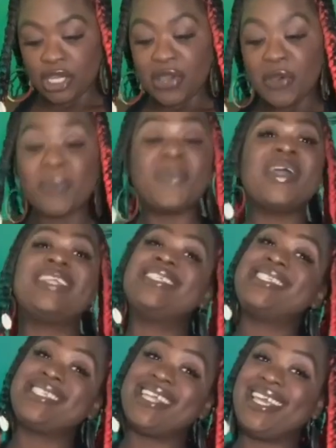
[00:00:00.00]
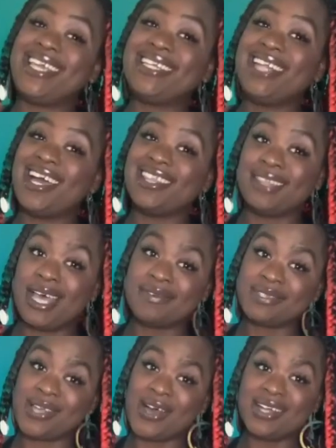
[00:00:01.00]
When singing love
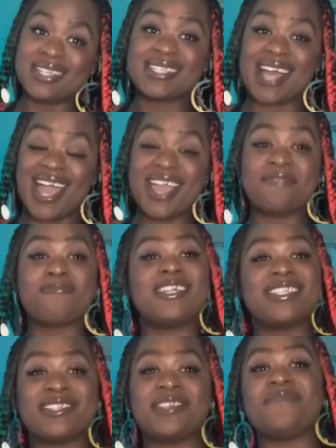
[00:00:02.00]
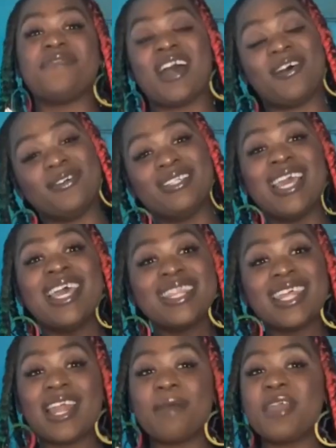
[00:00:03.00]
songs, I have recently found
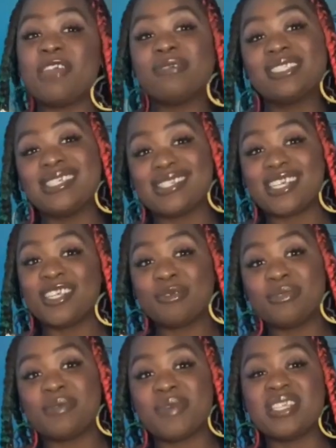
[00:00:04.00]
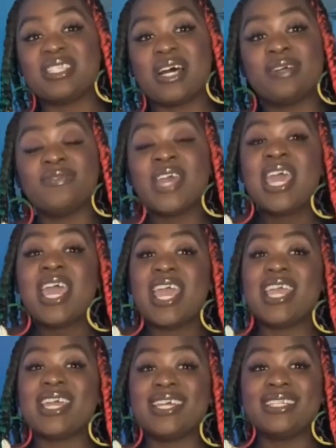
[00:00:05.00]
that I'm able to sing them to myself.
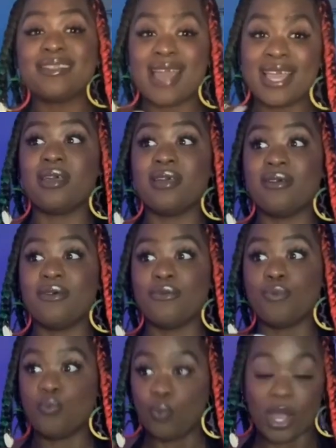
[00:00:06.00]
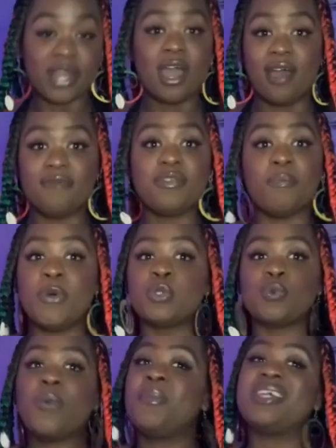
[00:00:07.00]
And that has been one of the most
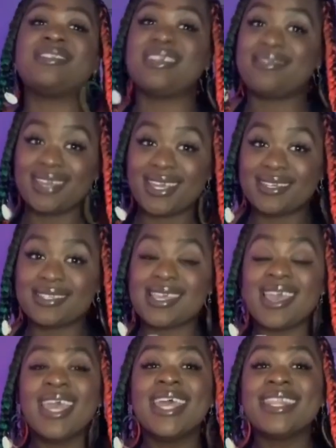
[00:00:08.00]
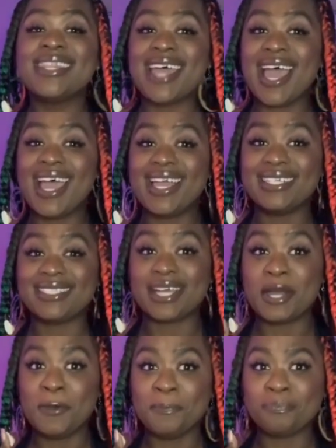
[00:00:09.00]
romantic things that
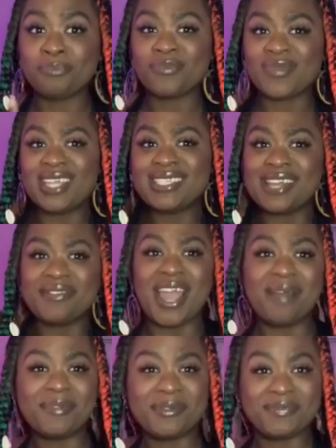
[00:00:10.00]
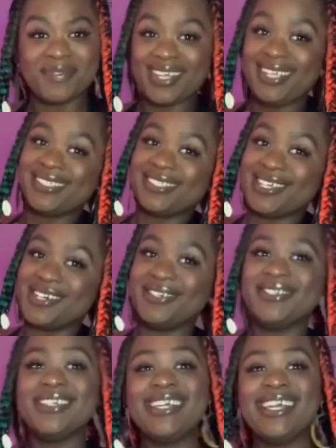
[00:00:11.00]
has ever happened to me. So
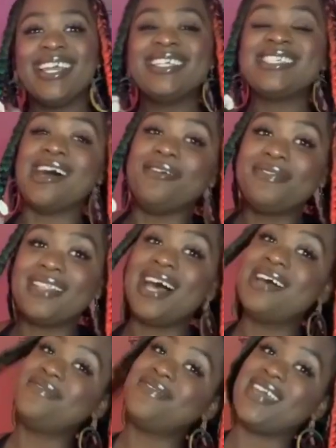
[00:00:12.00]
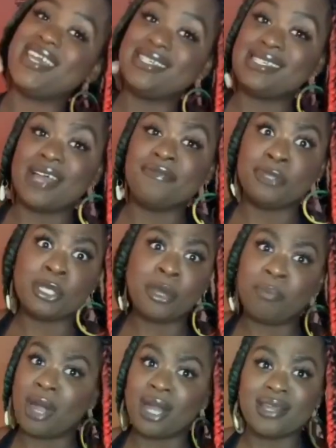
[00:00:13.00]
self-love is definitely a
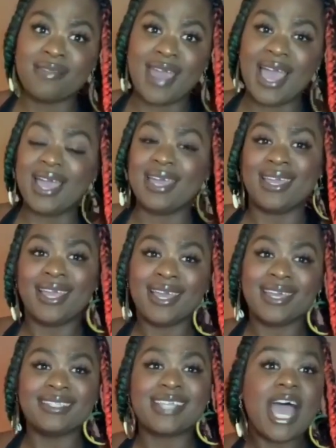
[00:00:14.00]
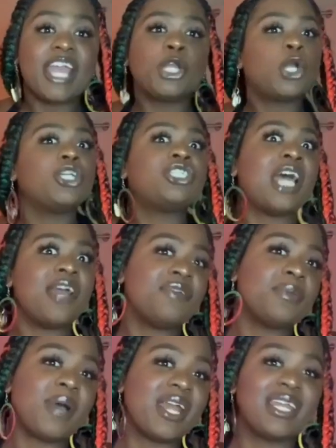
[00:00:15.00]
part of that. And I encourage
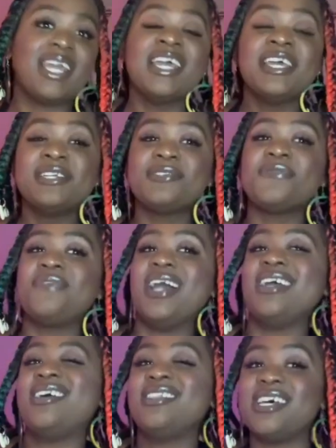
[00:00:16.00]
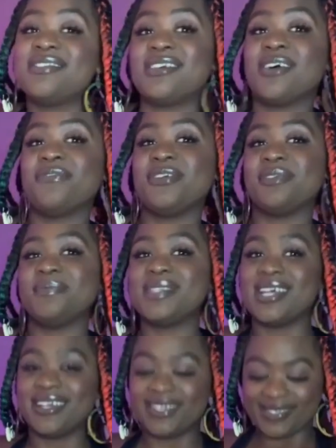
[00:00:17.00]
everybody to find a love song for
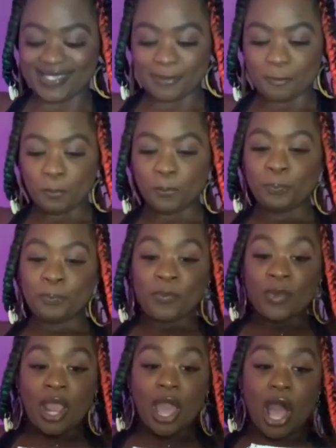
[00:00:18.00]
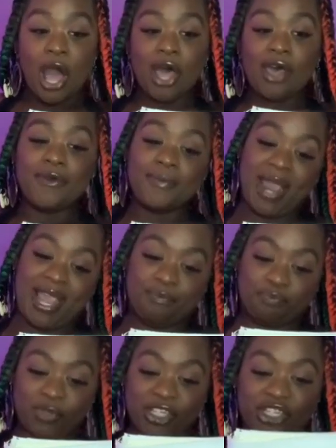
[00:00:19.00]
themselves. All right.
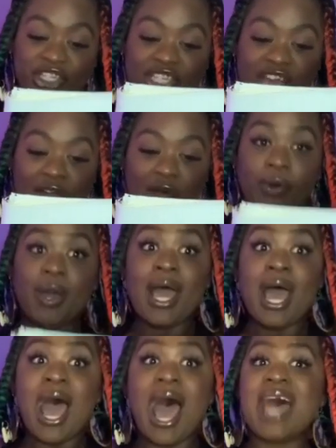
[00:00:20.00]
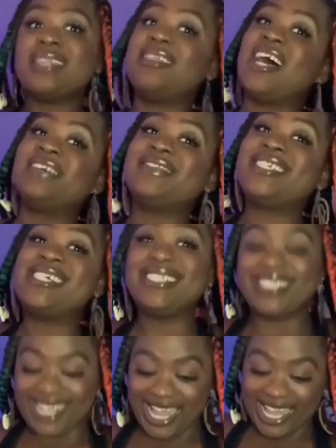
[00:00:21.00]
So I love to
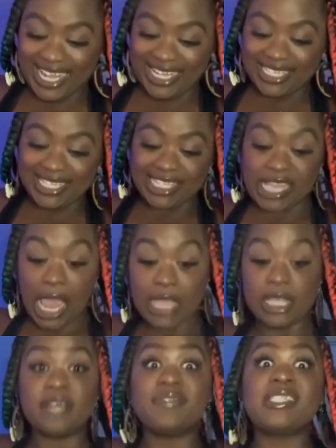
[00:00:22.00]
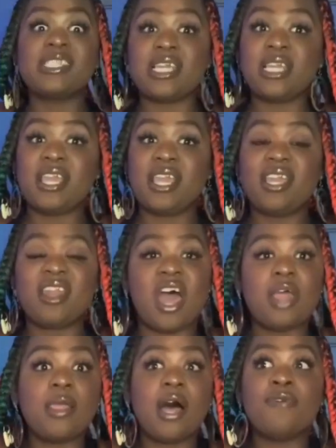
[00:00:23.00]
dance. I love singing. I
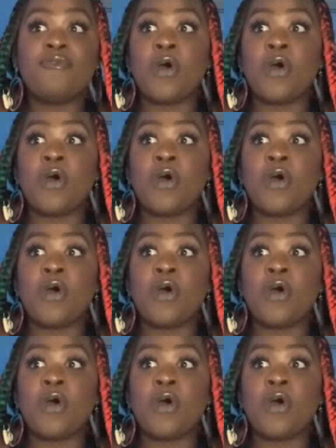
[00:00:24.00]
love,